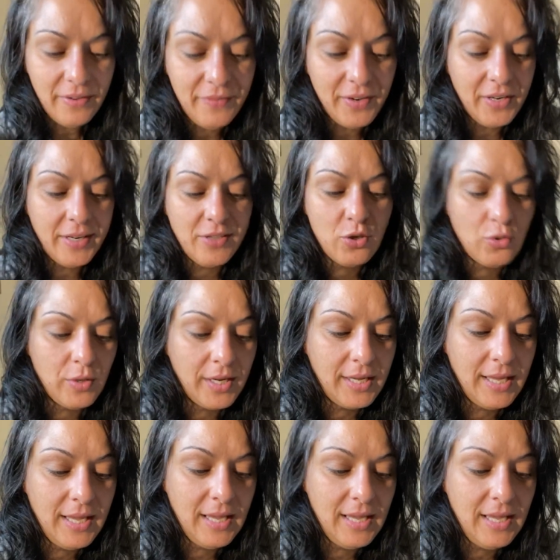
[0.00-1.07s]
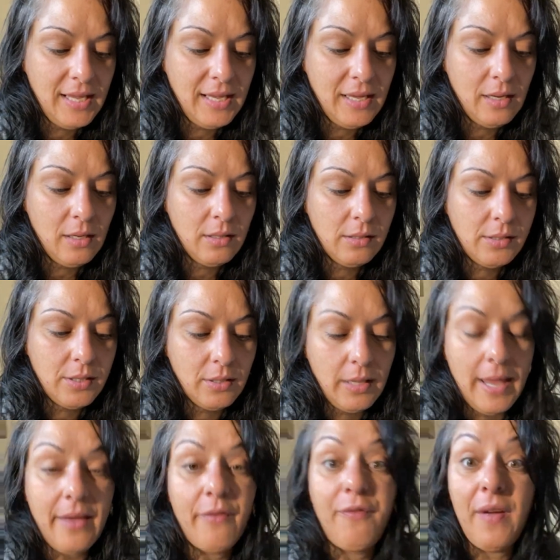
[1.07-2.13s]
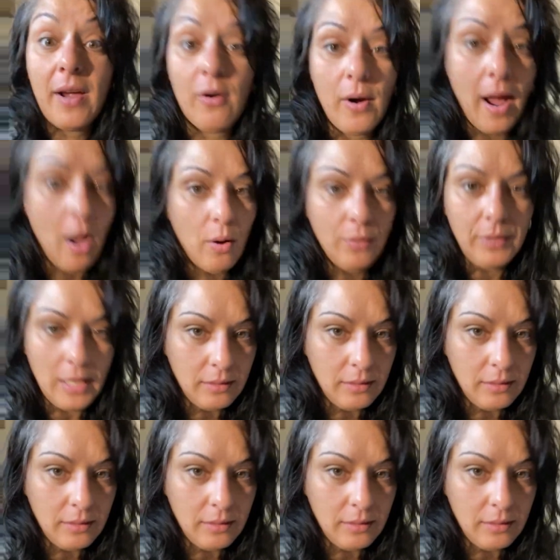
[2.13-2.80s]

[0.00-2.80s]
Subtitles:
very tricky to figure out.